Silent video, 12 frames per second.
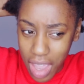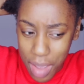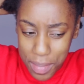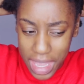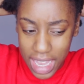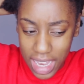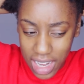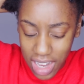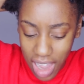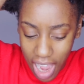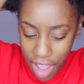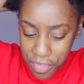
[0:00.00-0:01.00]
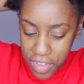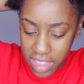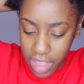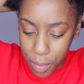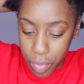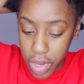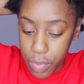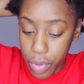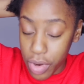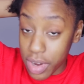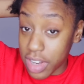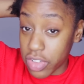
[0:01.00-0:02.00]
I mean, I think that
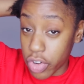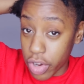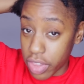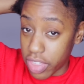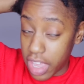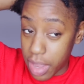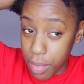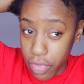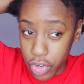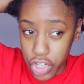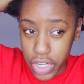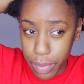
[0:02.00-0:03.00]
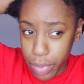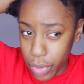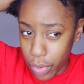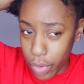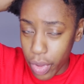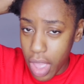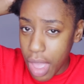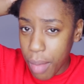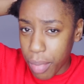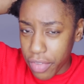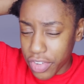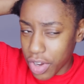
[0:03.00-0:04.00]
pre-pooing is a good thing before you shampoo,
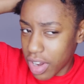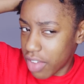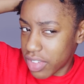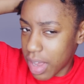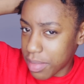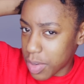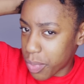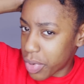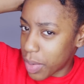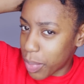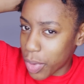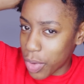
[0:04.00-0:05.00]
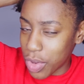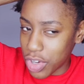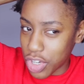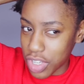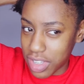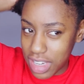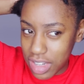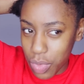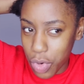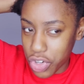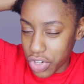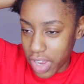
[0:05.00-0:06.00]
but if you don't have time to pre-poo, you just need
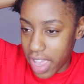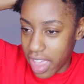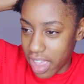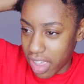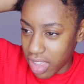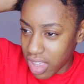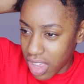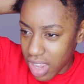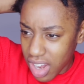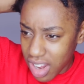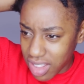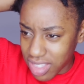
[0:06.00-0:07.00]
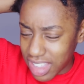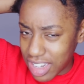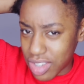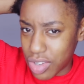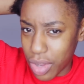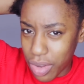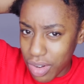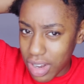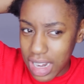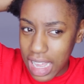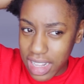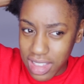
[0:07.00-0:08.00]
to wash your hair, then
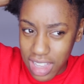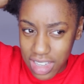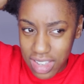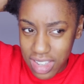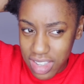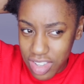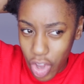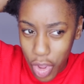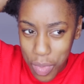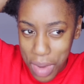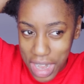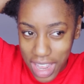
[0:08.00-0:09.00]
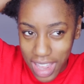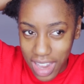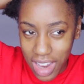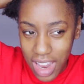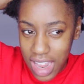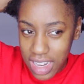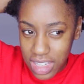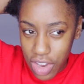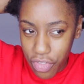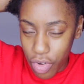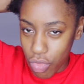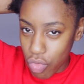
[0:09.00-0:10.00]
don't. Like, there's so many
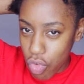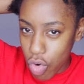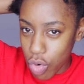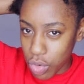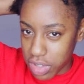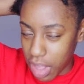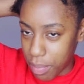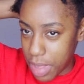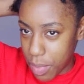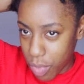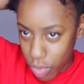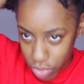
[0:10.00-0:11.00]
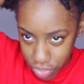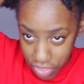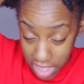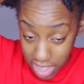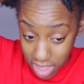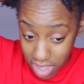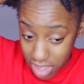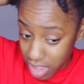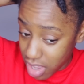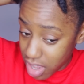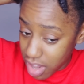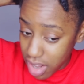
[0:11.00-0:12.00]
different rules that people think
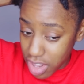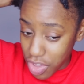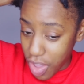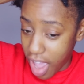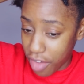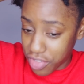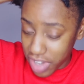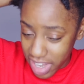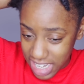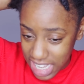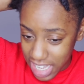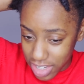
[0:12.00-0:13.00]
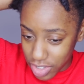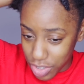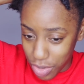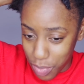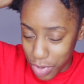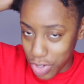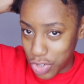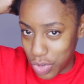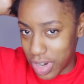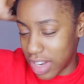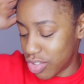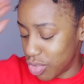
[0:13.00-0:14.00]
you have to adhere to because
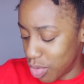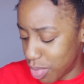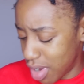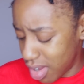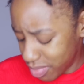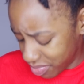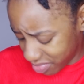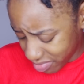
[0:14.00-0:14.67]
you're natural, but